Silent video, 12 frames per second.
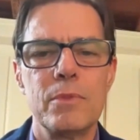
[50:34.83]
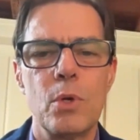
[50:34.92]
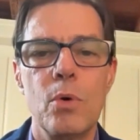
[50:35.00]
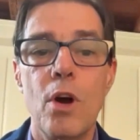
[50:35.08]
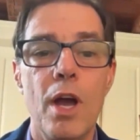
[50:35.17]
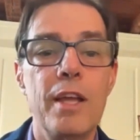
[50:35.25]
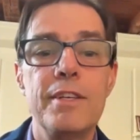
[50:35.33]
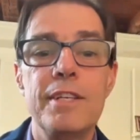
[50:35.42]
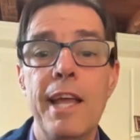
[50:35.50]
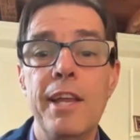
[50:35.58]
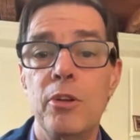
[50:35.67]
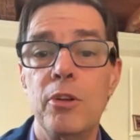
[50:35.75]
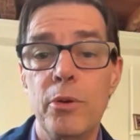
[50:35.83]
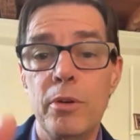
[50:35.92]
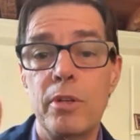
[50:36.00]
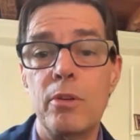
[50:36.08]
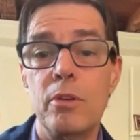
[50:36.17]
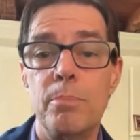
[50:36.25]
Or Daniel, you're
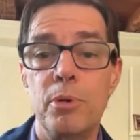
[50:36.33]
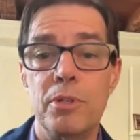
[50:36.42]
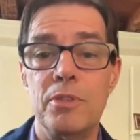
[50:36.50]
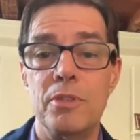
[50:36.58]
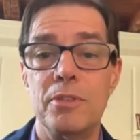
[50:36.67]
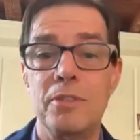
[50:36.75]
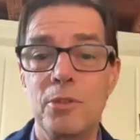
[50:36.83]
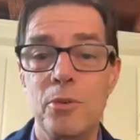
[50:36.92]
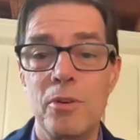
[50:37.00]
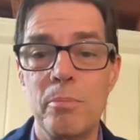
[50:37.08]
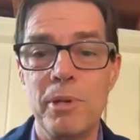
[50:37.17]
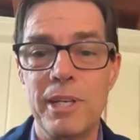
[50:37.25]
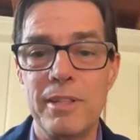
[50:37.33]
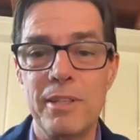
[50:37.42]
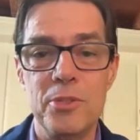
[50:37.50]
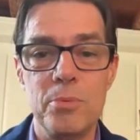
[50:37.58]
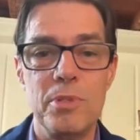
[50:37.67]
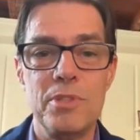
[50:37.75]
a good person to talk about
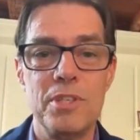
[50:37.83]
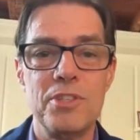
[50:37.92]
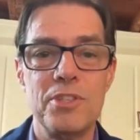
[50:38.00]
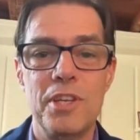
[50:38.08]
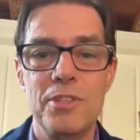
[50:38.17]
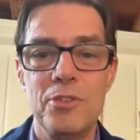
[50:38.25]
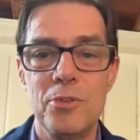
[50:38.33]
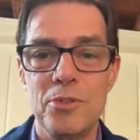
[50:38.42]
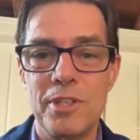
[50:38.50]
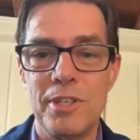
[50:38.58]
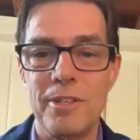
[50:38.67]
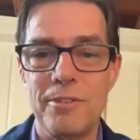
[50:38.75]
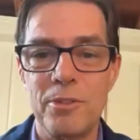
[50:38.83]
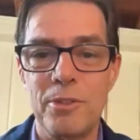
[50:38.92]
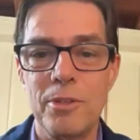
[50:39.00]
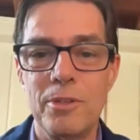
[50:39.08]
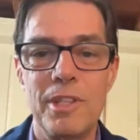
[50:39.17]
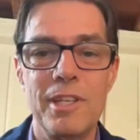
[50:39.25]
this with 6 kids yourself, you
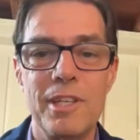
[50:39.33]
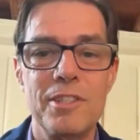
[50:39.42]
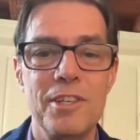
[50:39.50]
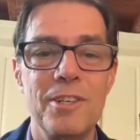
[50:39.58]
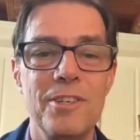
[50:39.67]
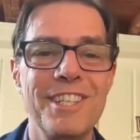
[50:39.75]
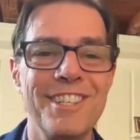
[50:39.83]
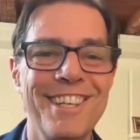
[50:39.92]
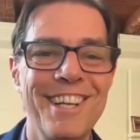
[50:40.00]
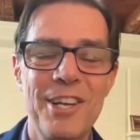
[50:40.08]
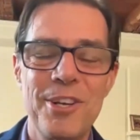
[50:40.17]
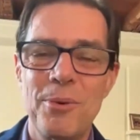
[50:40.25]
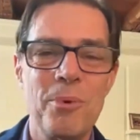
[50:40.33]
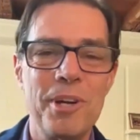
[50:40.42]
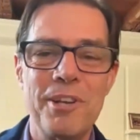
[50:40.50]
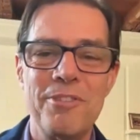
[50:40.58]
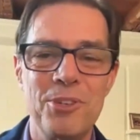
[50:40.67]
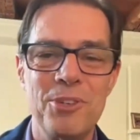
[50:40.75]
know, in that generation. Whatever you